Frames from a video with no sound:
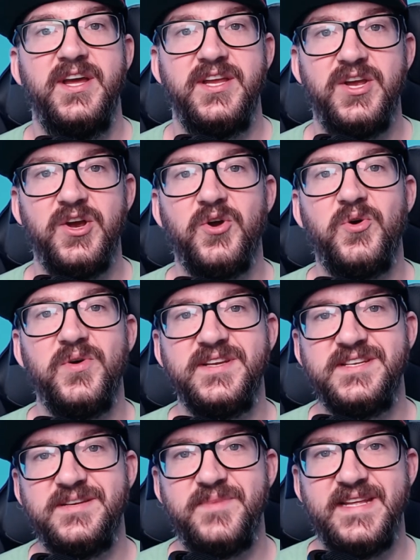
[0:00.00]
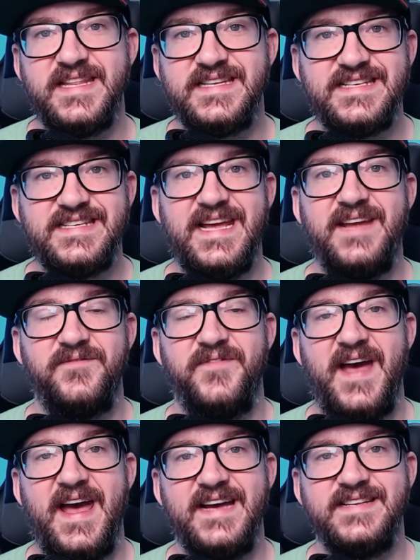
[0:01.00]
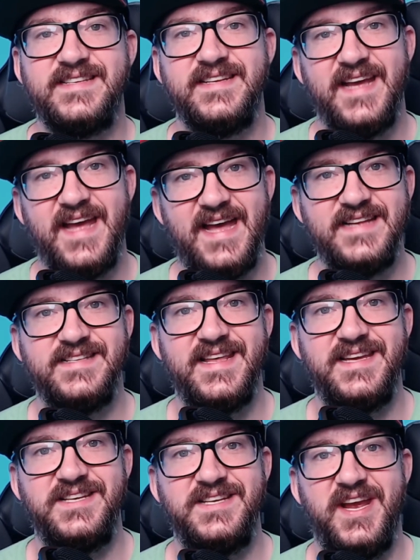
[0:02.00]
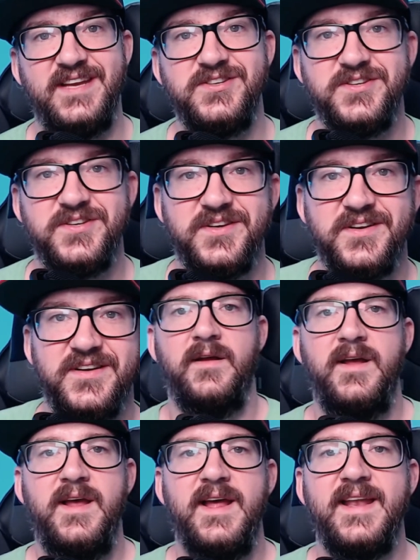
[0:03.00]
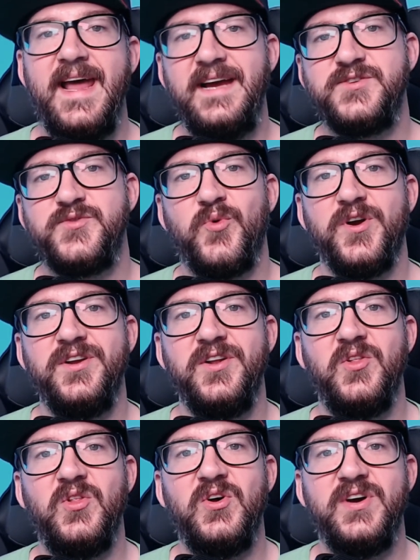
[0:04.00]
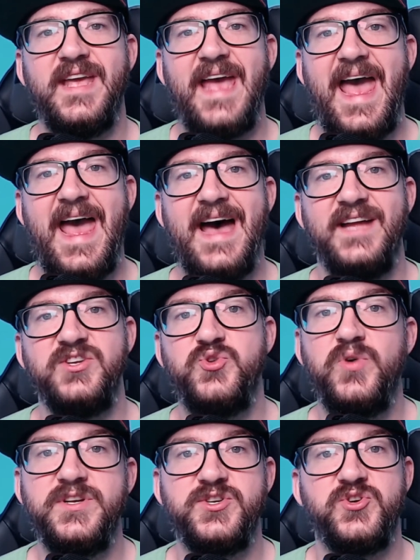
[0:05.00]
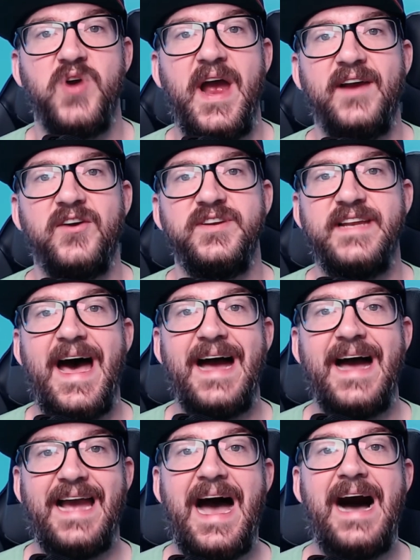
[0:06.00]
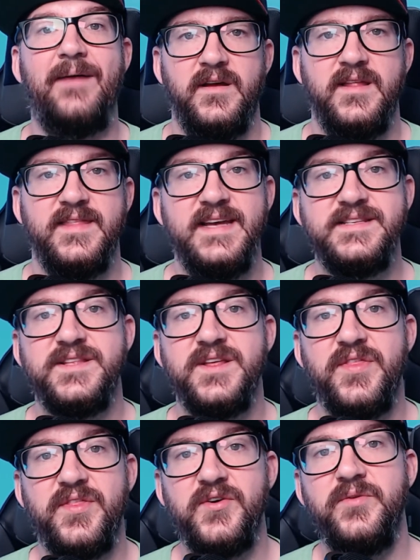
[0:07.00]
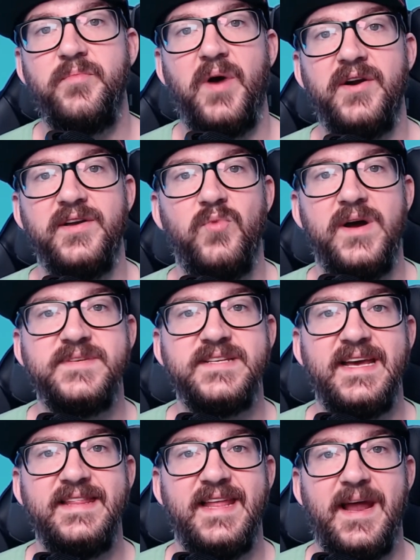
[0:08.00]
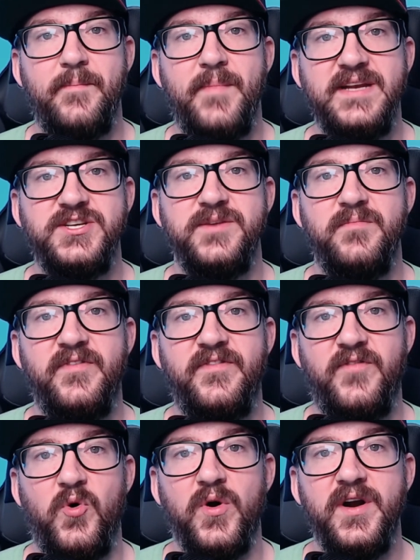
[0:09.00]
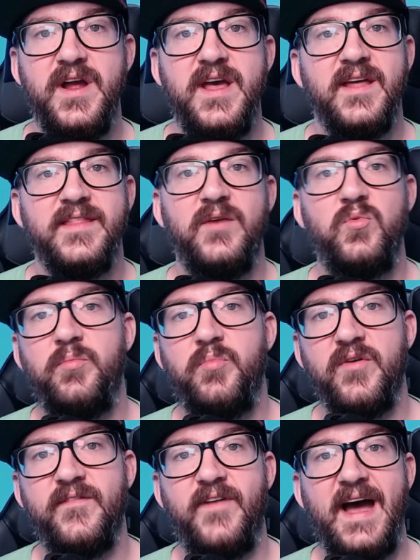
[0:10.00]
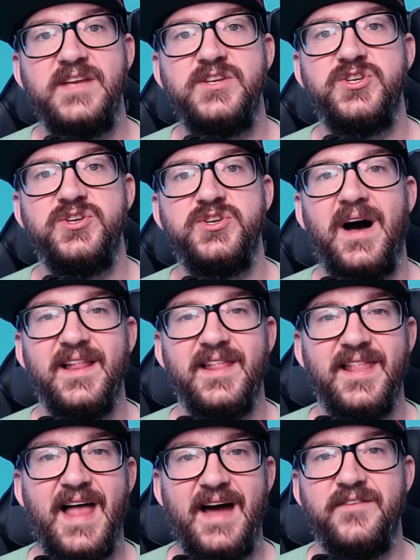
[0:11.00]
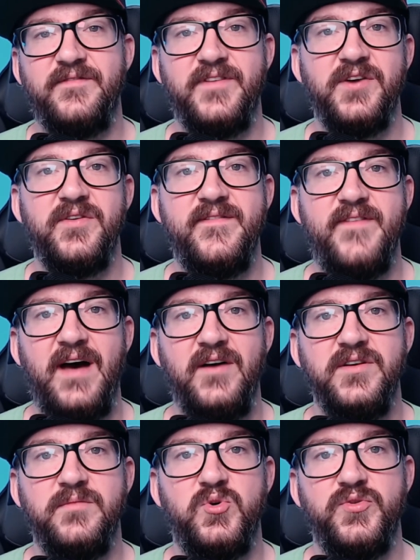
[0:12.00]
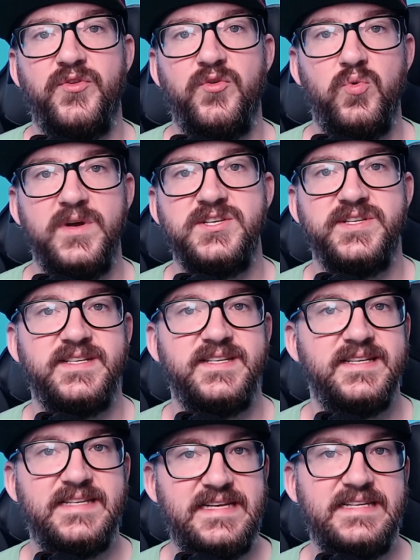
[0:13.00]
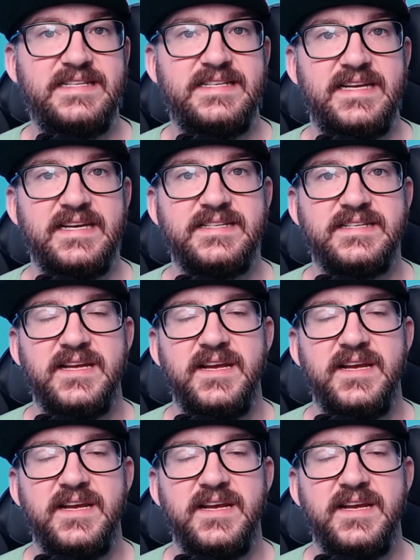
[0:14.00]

You're going to be the steadfast as they change. Next, we're going to look at twitchtracker.com. That's the third-party website that I mentioned before that will provide you a lot of very valuable Twitch statistics.